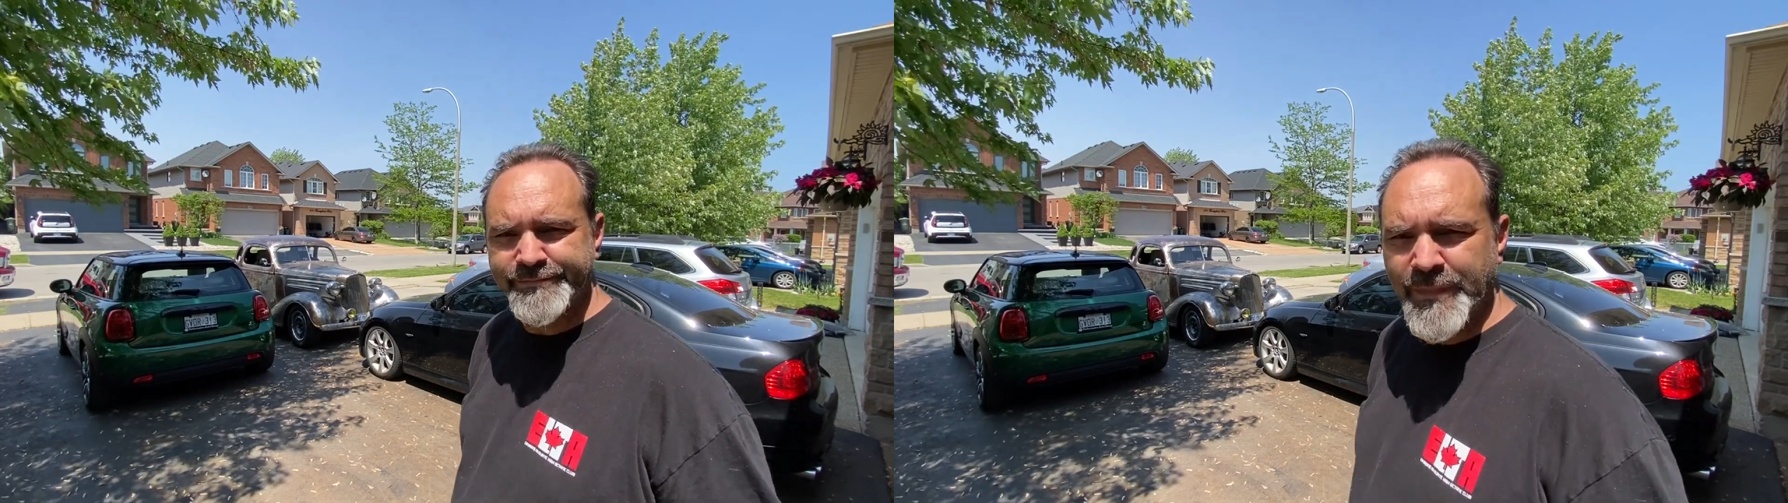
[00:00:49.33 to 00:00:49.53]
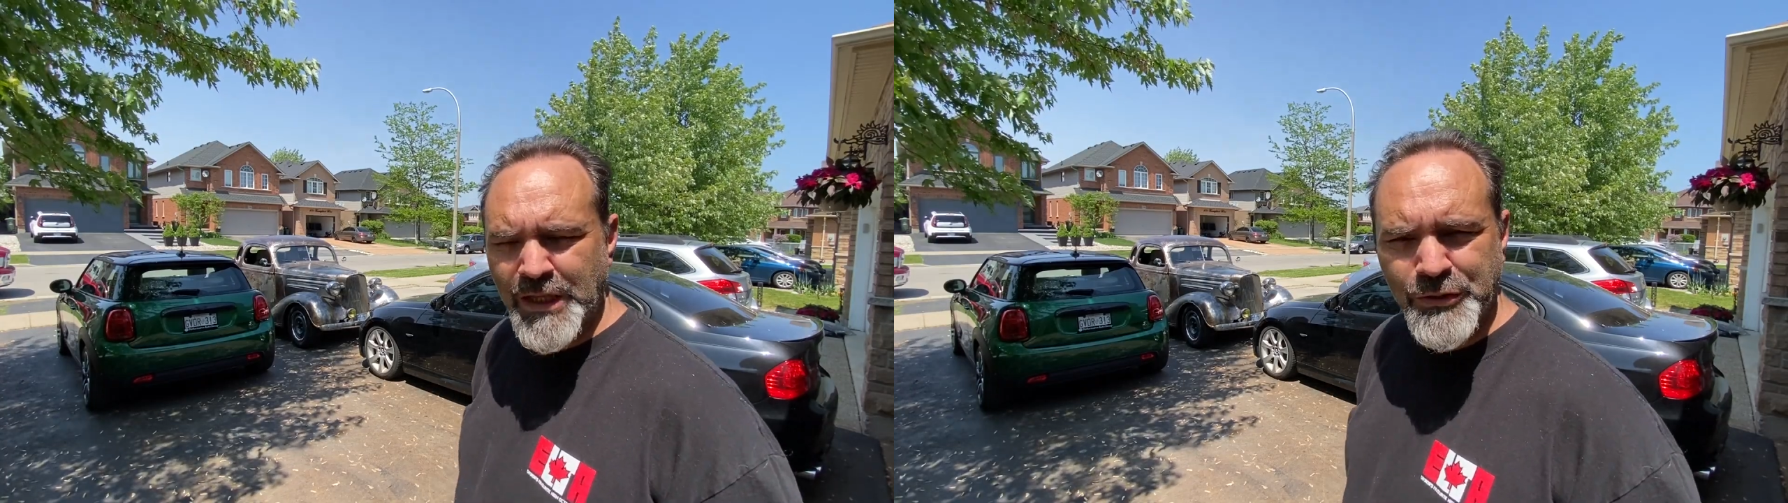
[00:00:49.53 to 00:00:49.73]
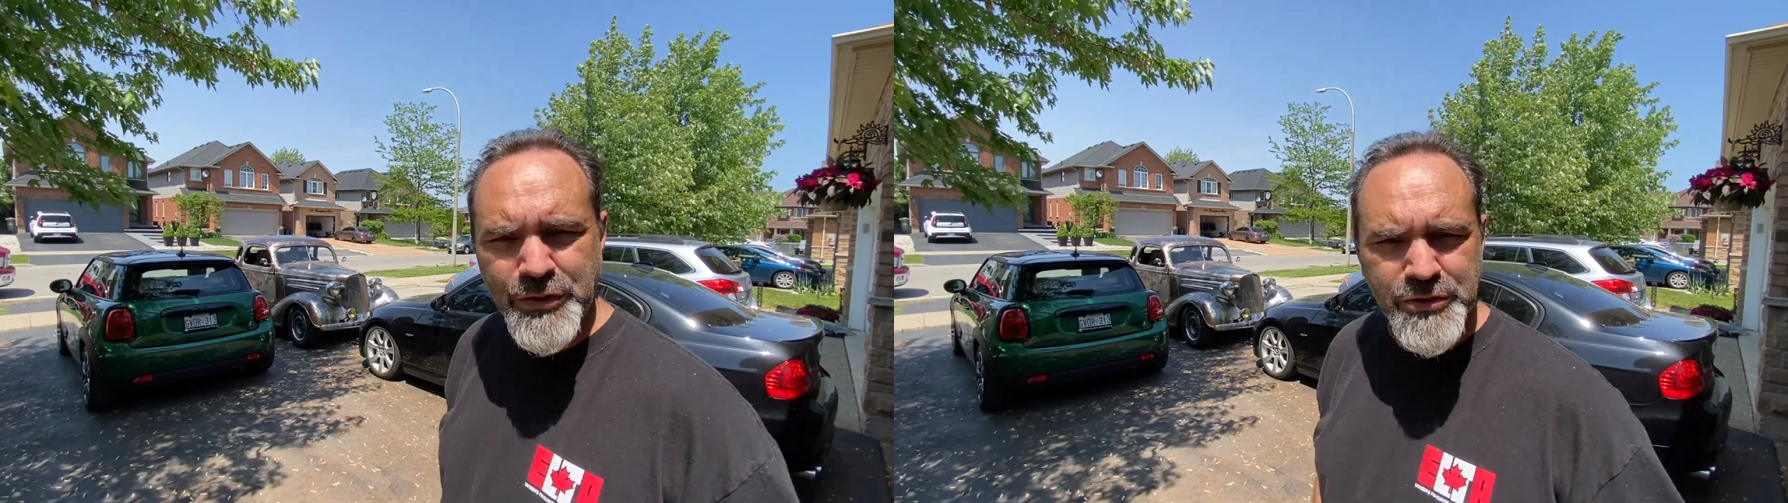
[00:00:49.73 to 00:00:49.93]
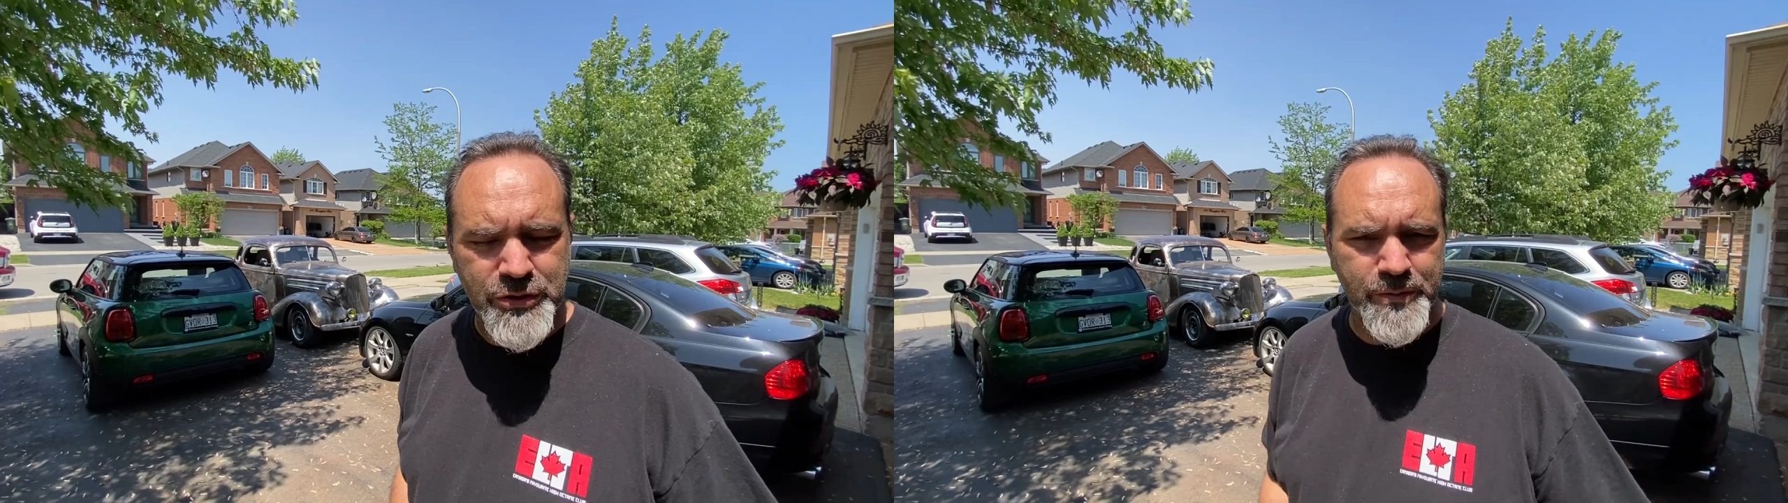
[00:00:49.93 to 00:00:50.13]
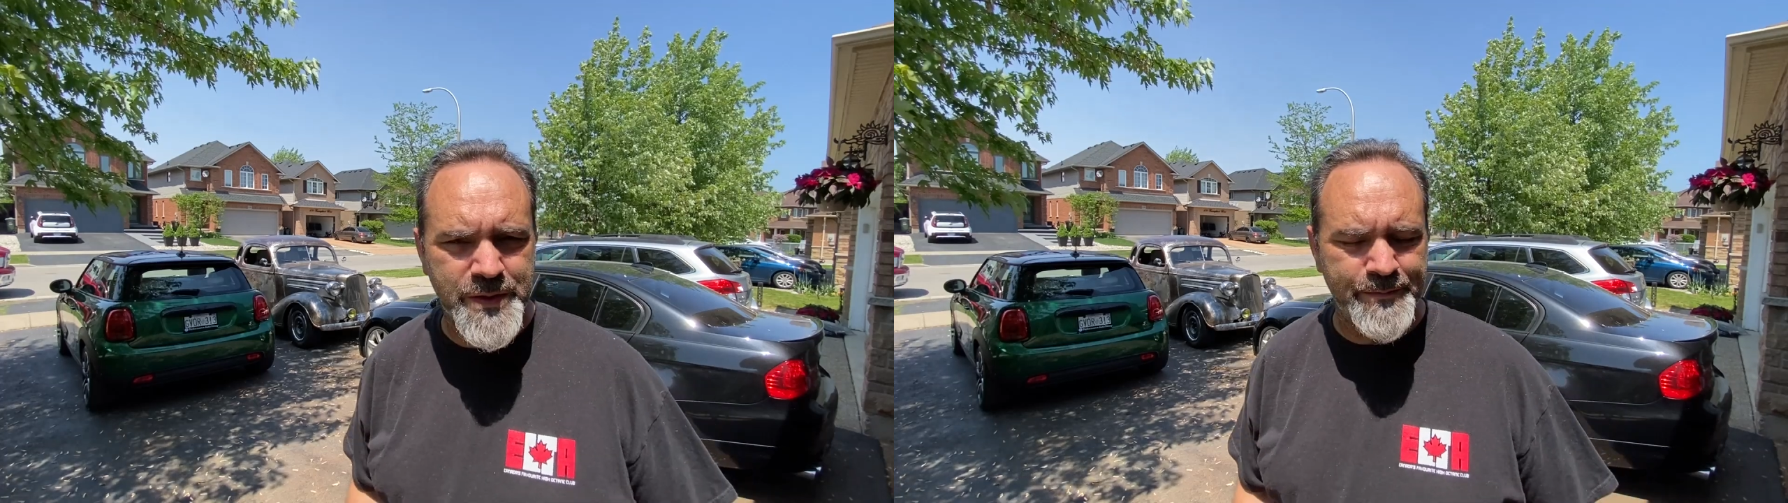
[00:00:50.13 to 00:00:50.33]
Hello
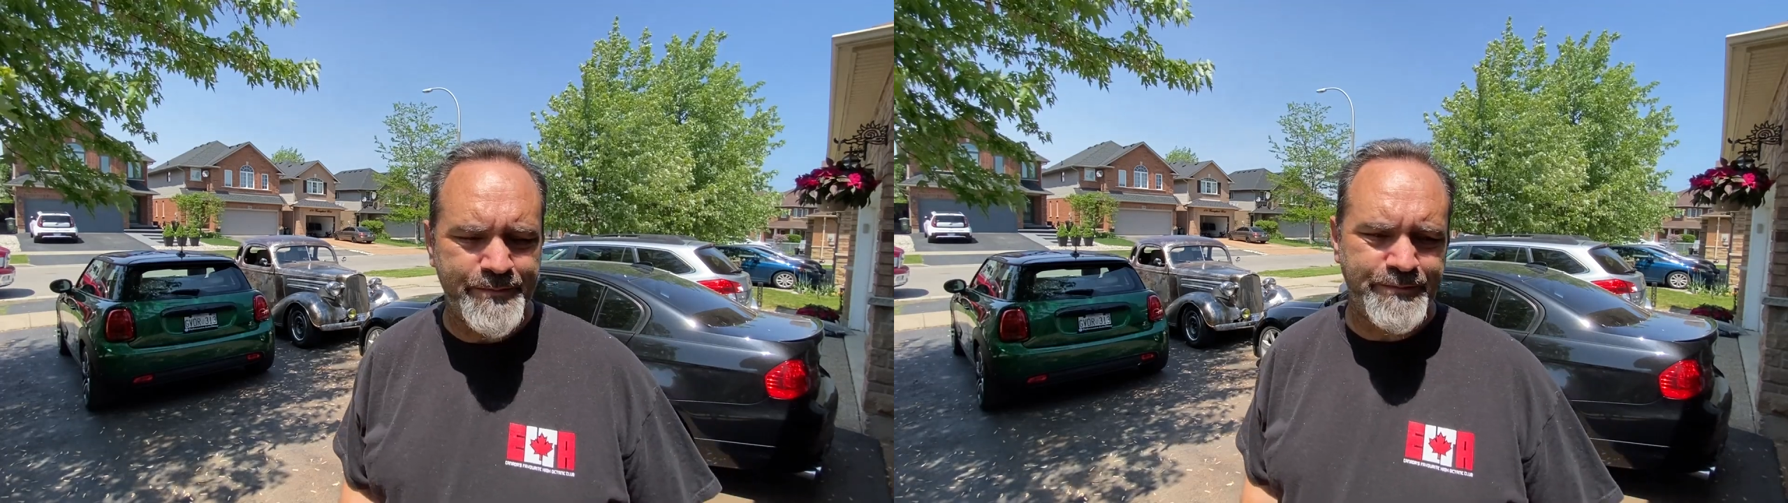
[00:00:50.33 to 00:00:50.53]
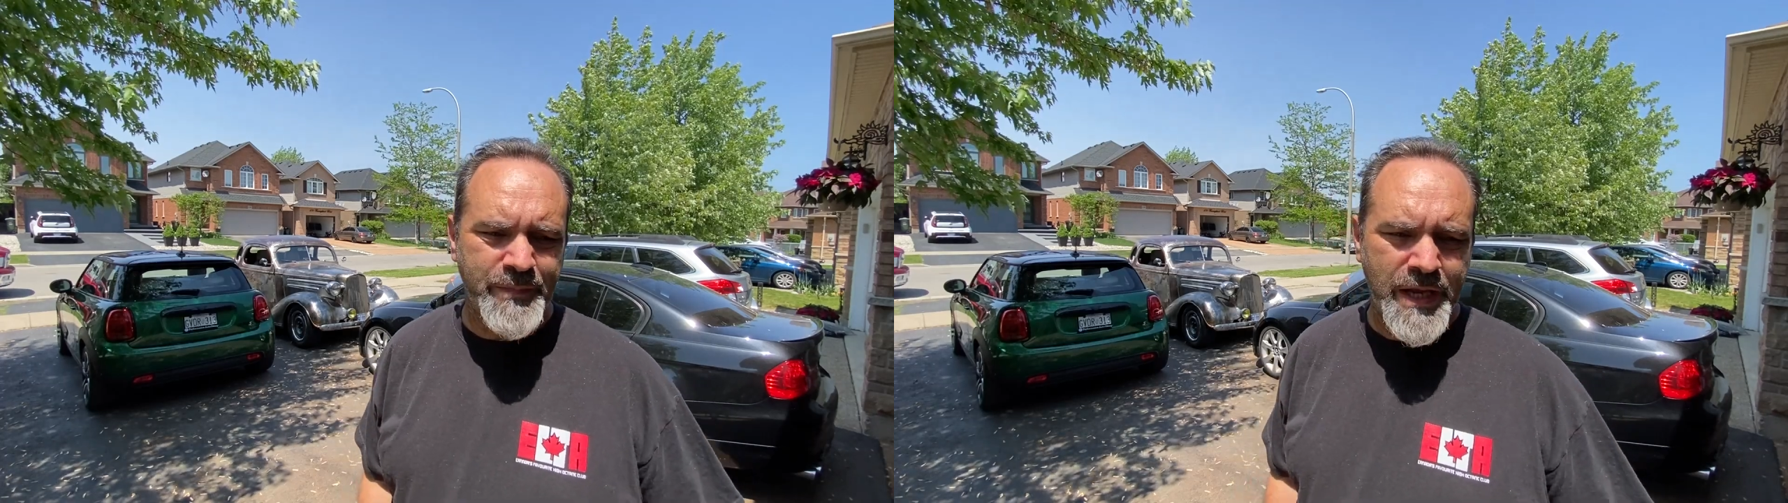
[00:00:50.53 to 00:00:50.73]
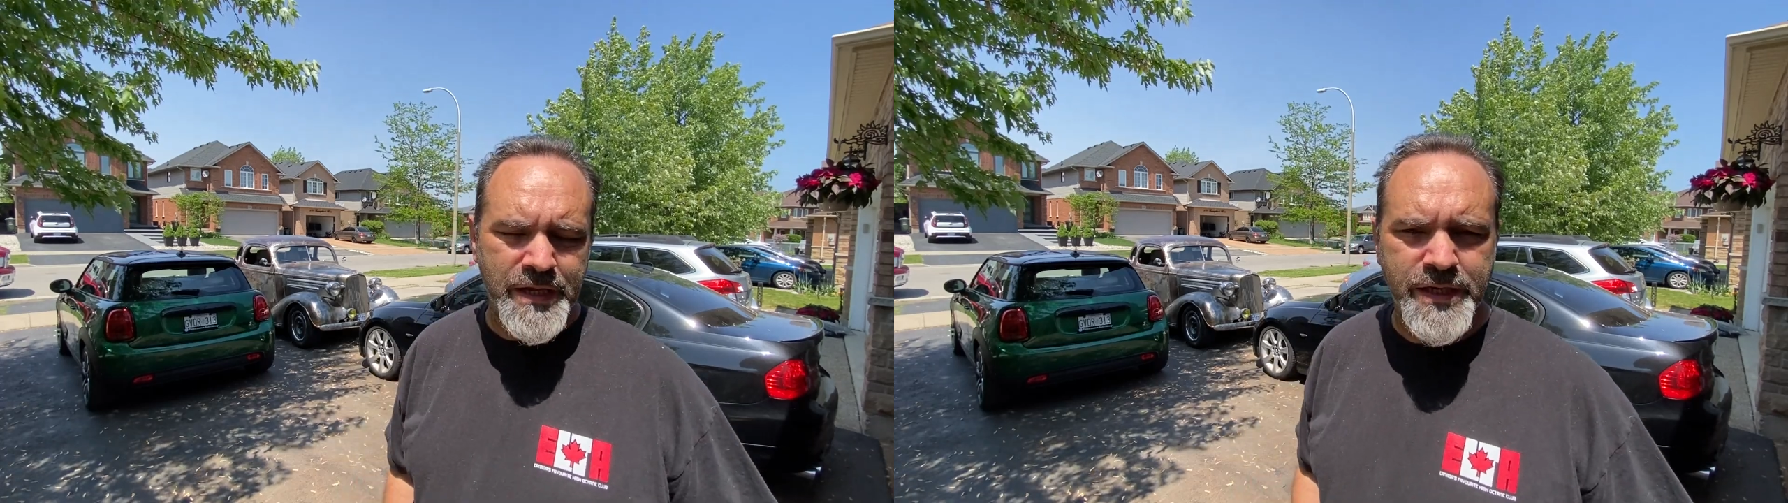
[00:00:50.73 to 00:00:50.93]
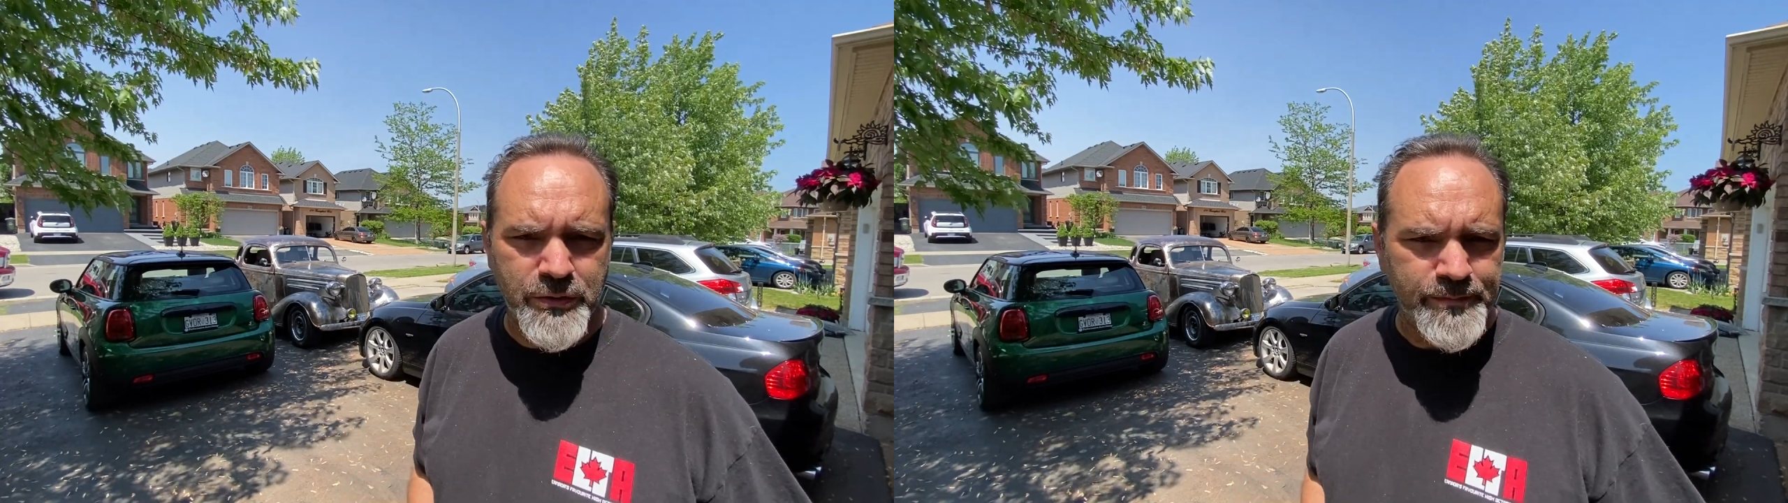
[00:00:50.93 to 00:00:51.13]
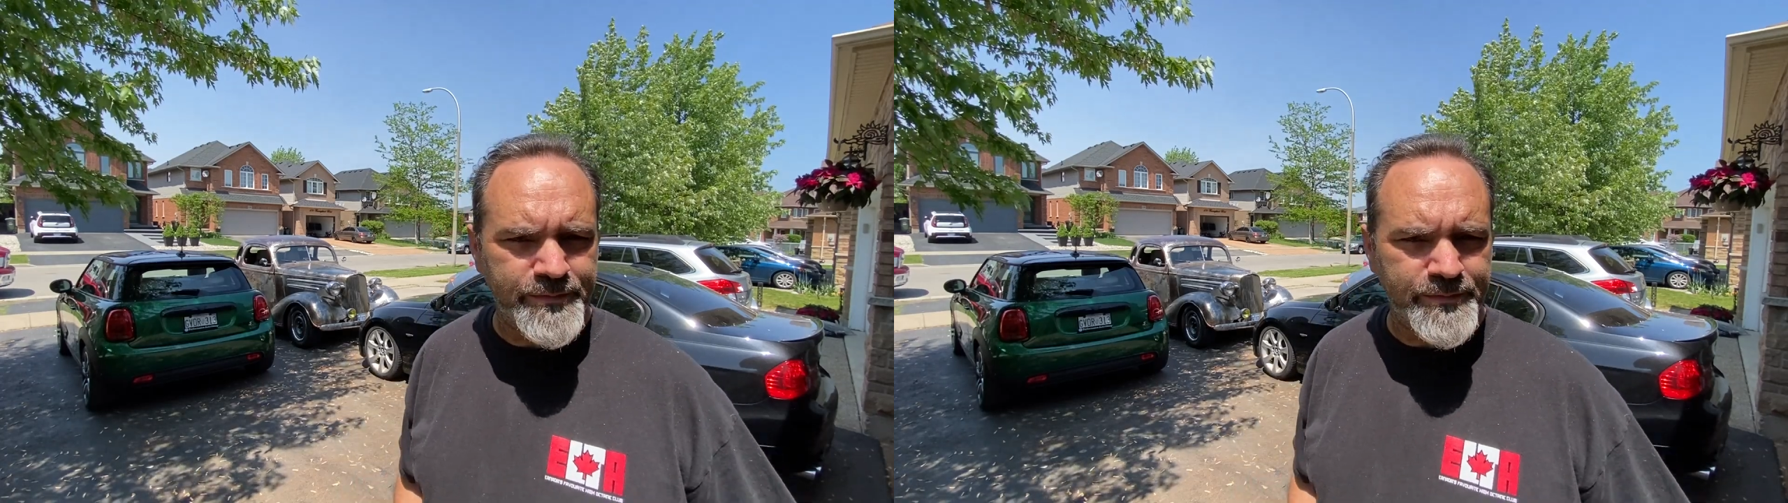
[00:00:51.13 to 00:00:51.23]
YouTubes. Now,